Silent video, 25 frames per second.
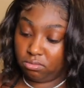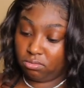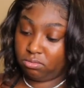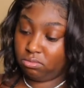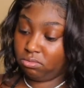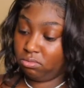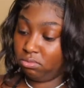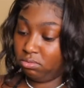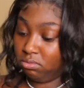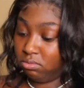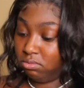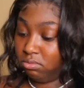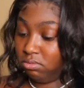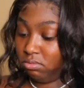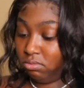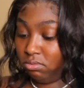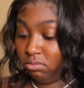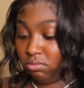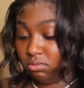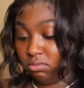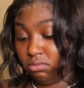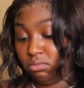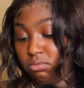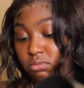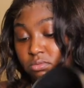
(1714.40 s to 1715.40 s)

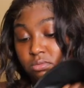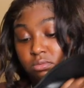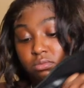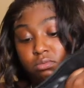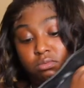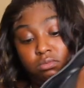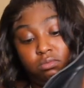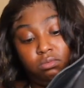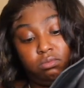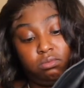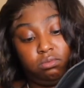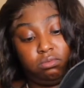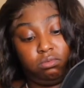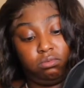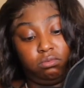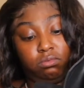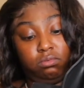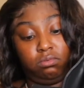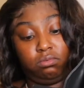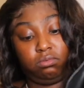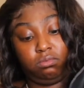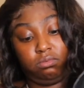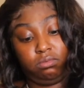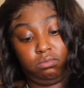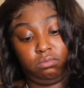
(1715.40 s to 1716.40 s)

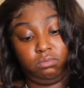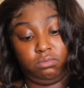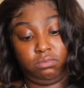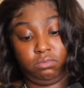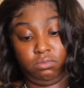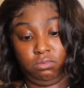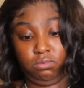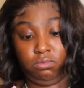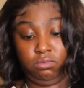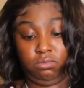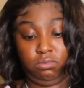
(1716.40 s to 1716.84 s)
[no speech]